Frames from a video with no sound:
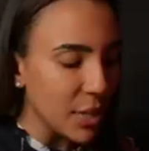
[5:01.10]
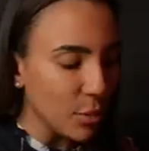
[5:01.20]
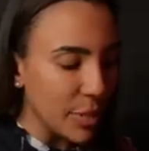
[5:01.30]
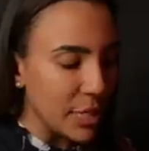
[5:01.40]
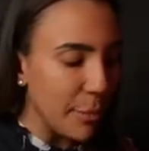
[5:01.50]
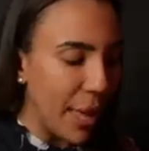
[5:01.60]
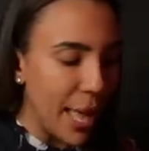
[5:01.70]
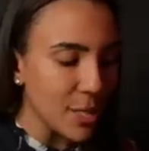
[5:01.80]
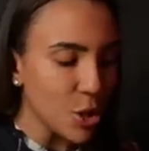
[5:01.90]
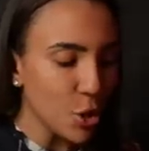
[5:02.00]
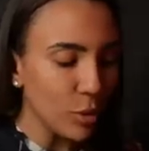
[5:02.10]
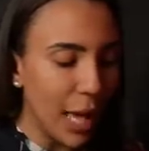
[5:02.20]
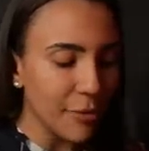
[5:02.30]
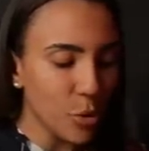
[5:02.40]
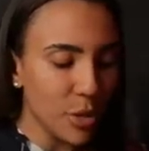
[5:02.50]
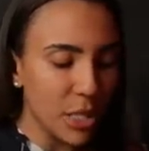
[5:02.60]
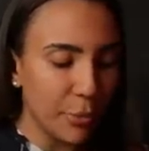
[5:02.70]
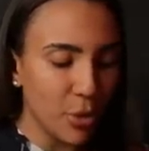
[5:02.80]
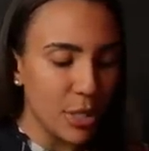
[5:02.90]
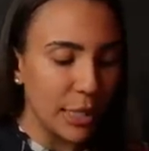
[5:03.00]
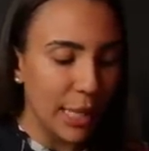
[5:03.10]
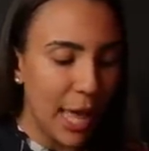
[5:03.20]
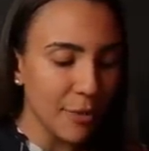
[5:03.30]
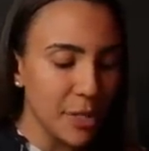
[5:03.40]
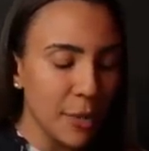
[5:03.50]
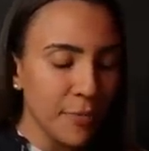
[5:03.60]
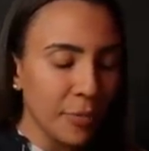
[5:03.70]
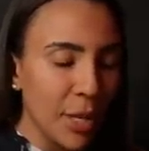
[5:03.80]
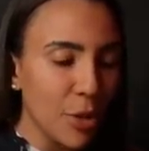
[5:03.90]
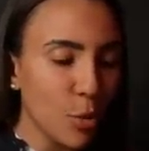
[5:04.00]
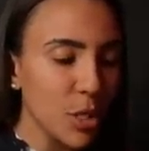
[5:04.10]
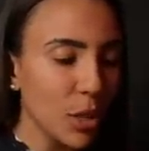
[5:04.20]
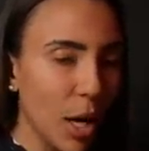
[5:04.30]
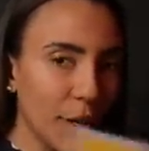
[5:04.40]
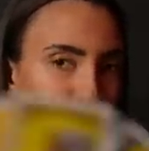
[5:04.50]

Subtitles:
the recent past. You left, or this person left. There was a lot of